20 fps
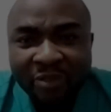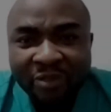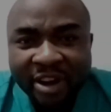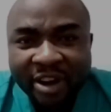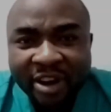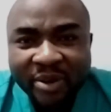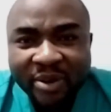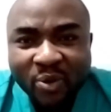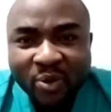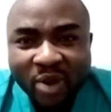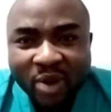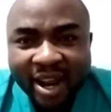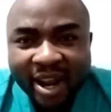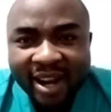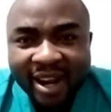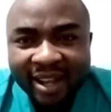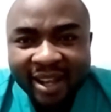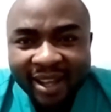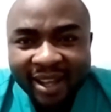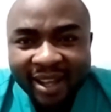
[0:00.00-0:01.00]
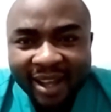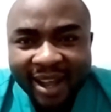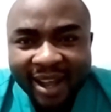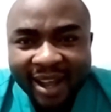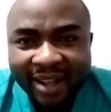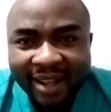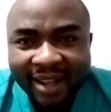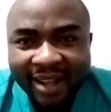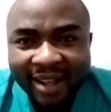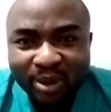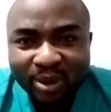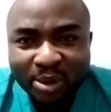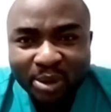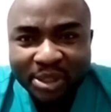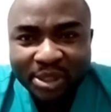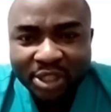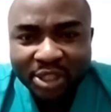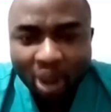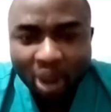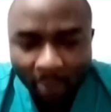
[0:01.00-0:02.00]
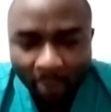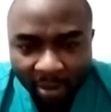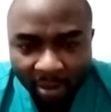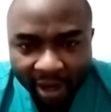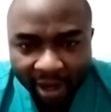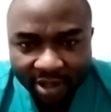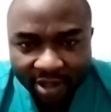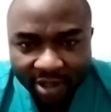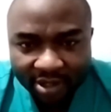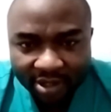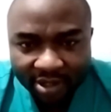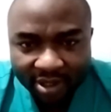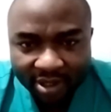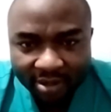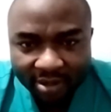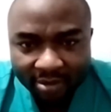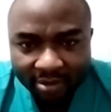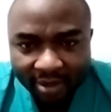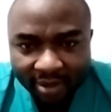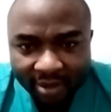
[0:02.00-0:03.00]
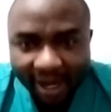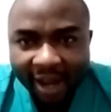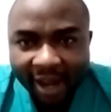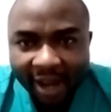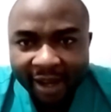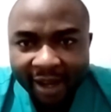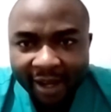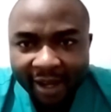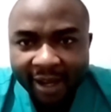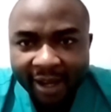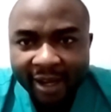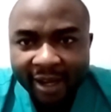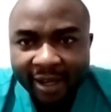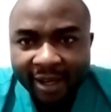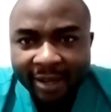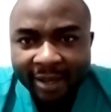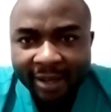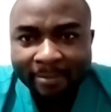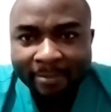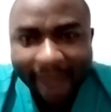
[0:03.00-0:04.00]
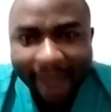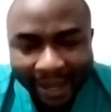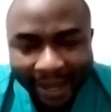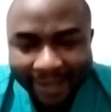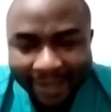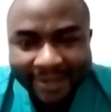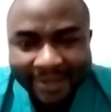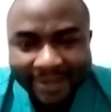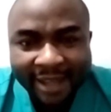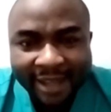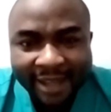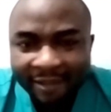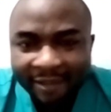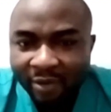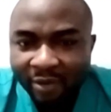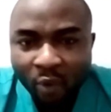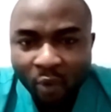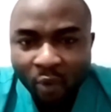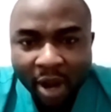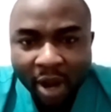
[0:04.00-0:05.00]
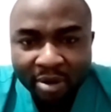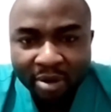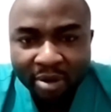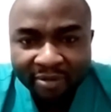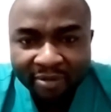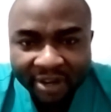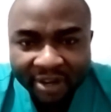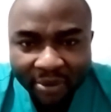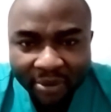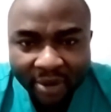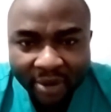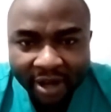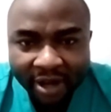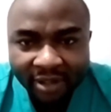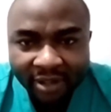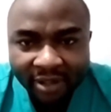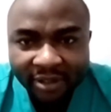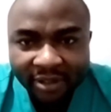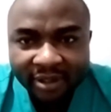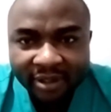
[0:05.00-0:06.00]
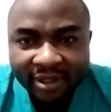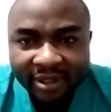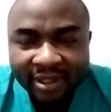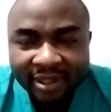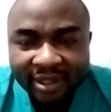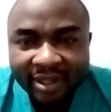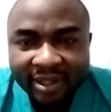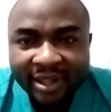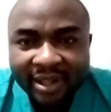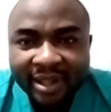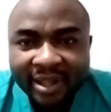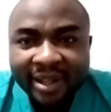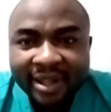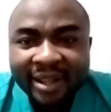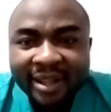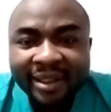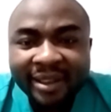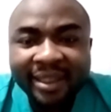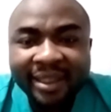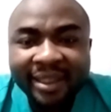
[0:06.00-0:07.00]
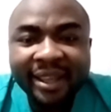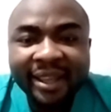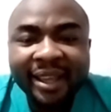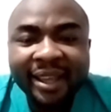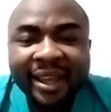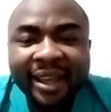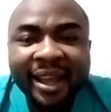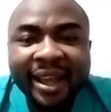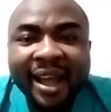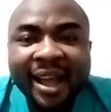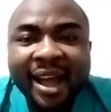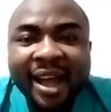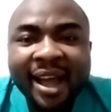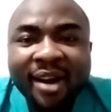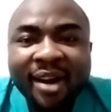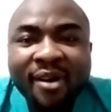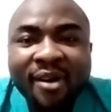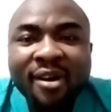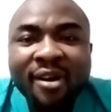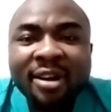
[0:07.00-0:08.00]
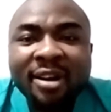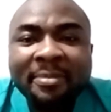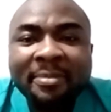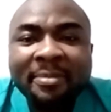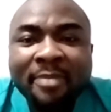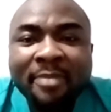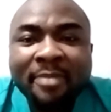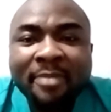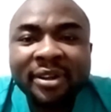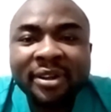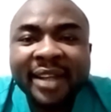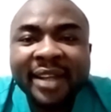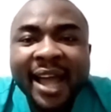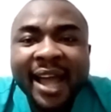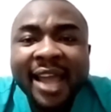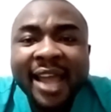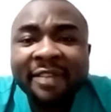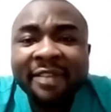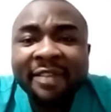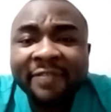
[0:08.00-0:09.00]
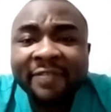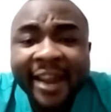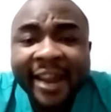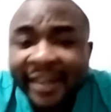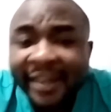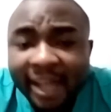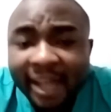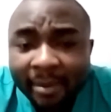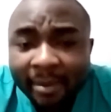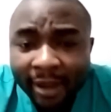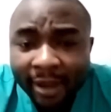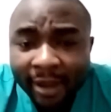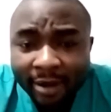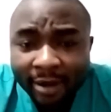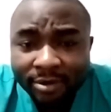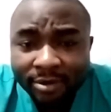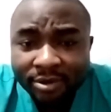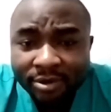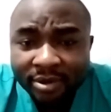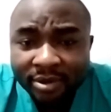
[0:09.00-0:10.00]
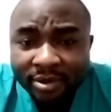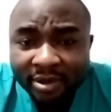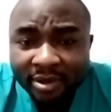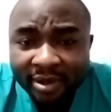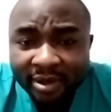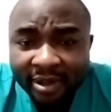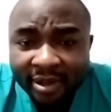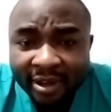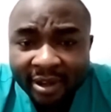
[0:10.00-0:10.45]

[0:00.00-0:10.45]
very well at those supplements that are in the market everywhere all over the world, they are all multivitamins.